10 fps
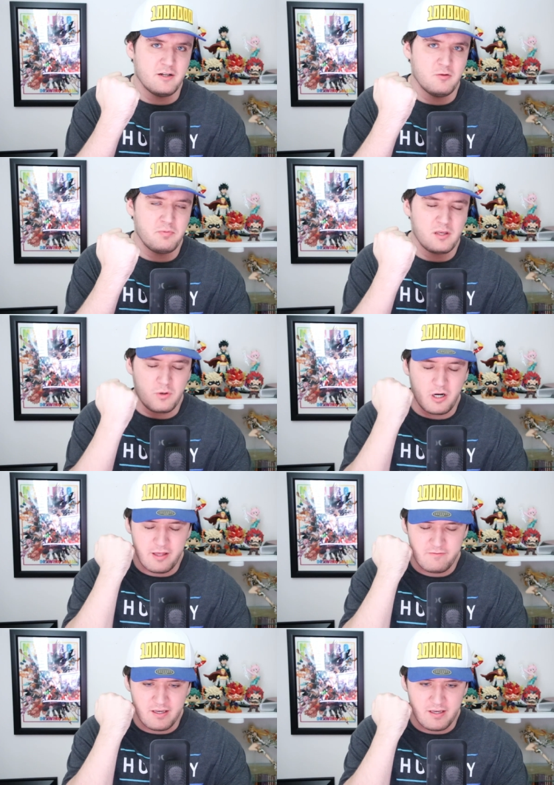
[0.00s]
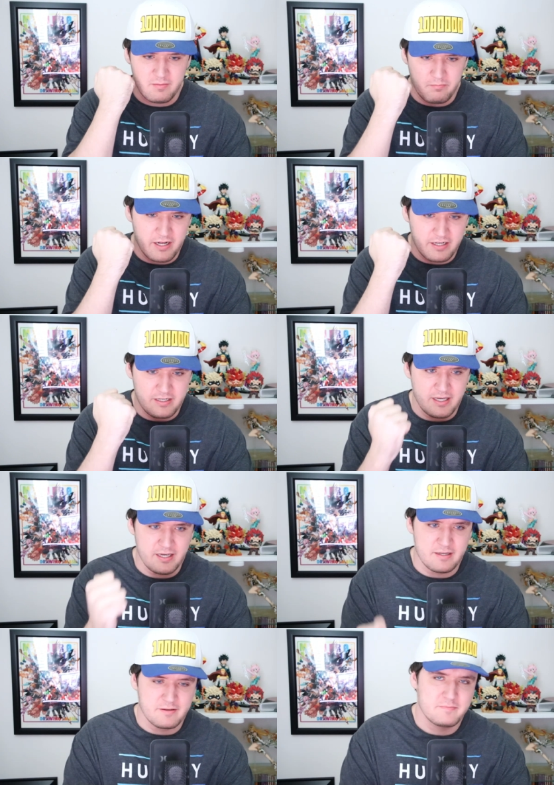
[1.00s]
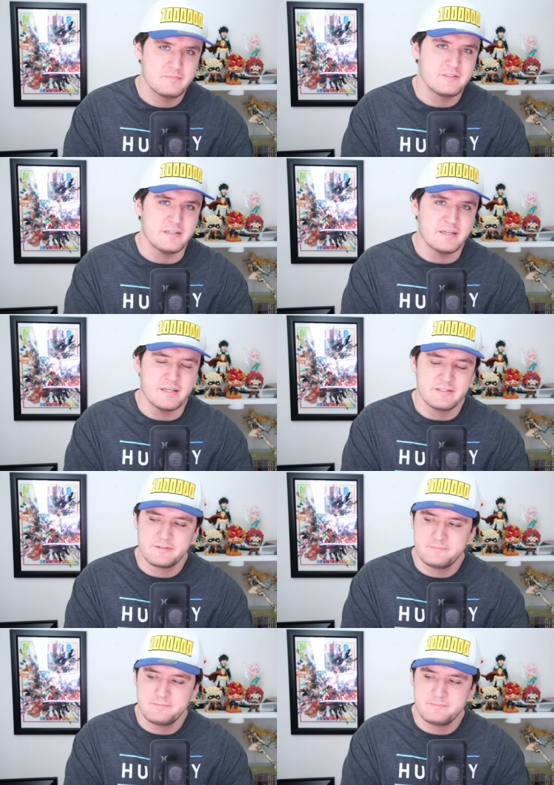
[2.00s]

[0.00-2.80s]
Hoping you all have a mighty day. See you guys.